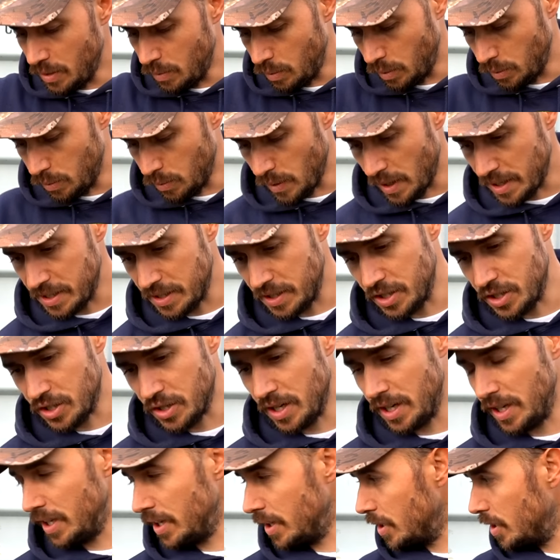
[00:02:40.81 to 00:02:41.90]
We rented the
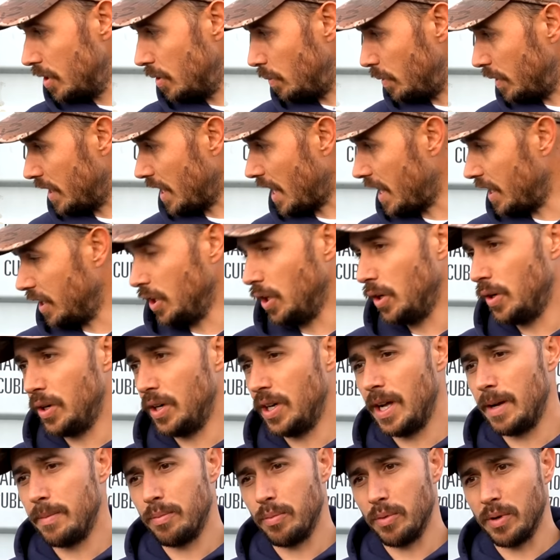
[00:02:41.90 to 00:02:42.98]
trailer, we got it loaded
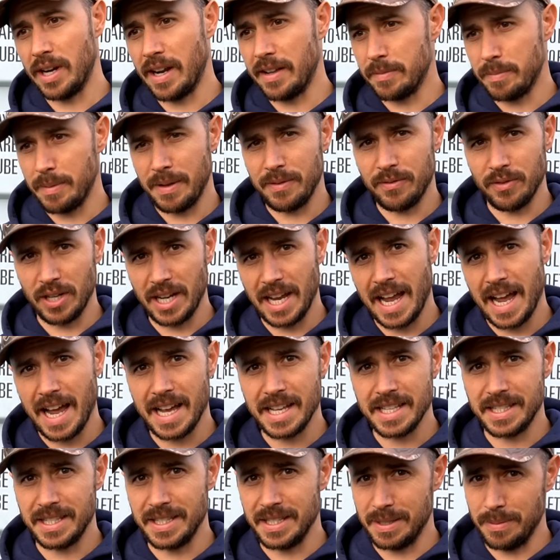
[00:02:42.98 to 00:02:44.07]
up. We're gonna have to pay for
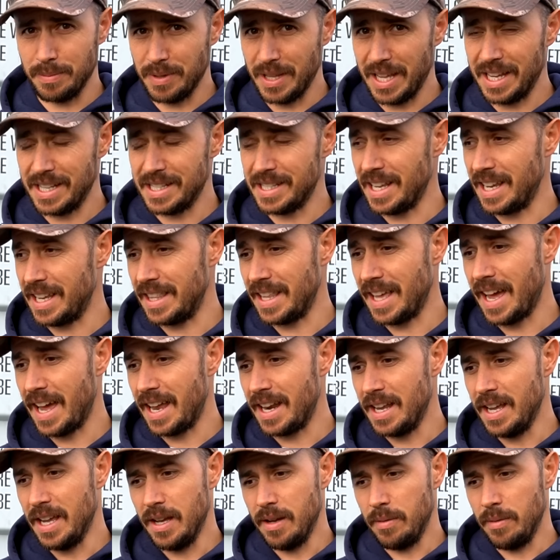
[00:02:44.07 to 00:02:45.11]
gas and some things like that,